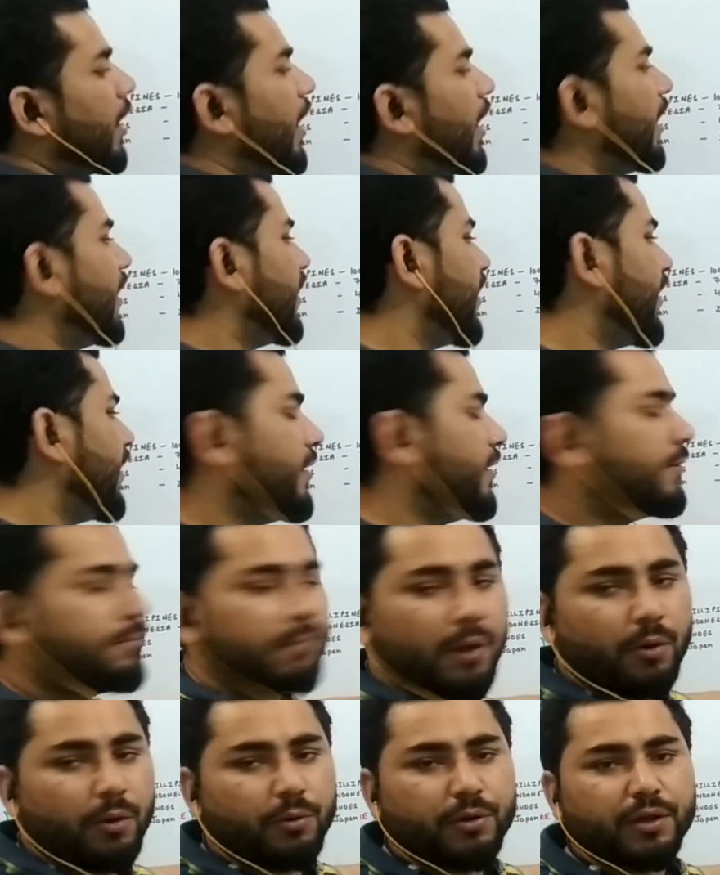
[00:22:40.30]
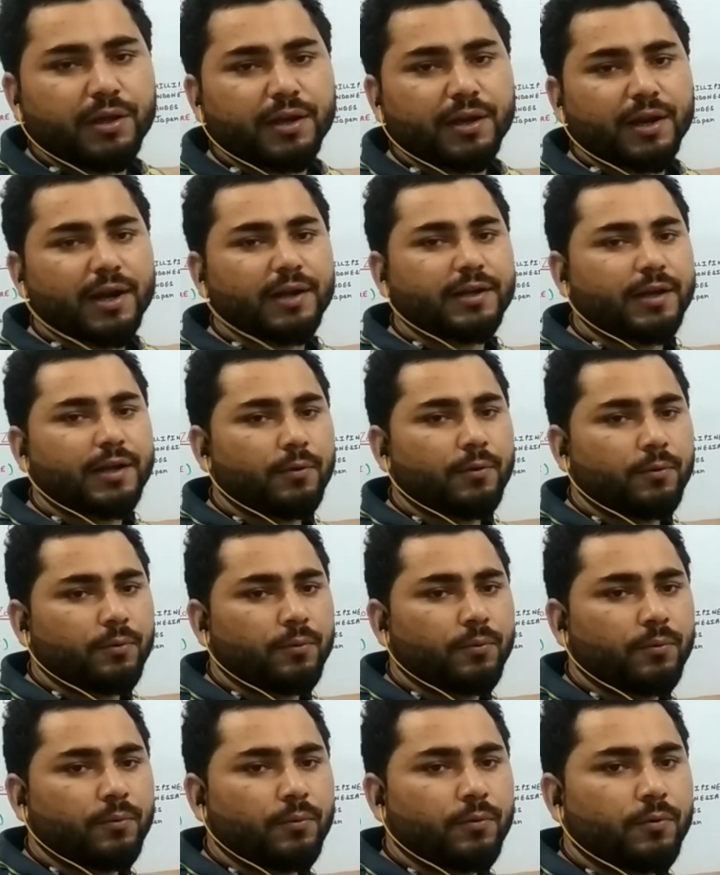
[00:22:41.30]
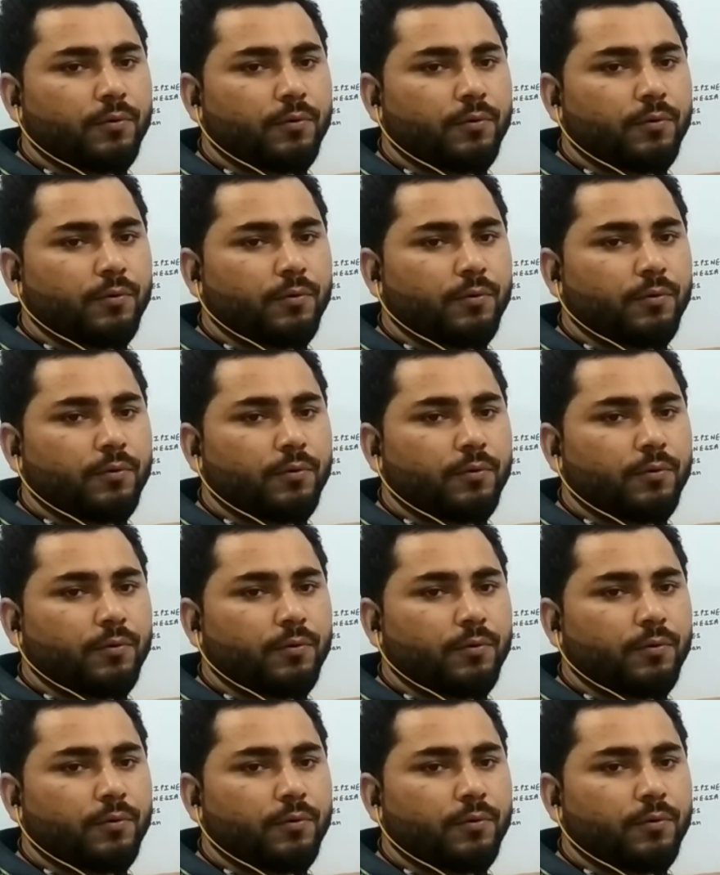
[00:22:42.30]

island, Mount Krakatau,